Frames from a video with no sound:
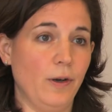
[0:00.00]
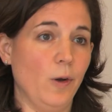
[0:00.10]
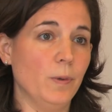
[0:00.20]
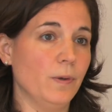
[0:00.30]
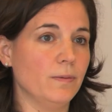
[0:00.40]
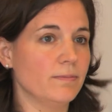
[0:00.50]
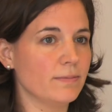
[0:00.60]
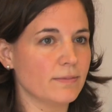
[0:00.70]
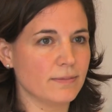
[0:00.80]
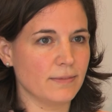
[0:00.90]
global
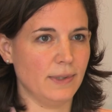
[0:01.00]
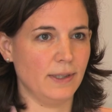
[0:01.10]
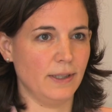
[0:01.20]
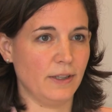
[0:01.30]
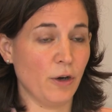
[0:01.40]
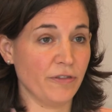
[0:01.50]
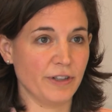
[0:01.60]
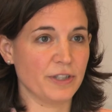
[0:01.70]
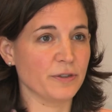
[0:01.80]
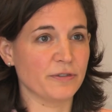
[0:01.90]

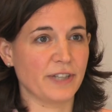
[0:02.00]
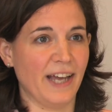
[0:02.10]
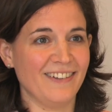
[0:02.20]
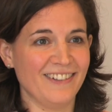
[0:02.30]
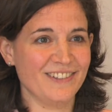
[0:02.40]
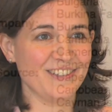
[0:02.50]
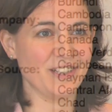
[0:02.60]
coverage of candidates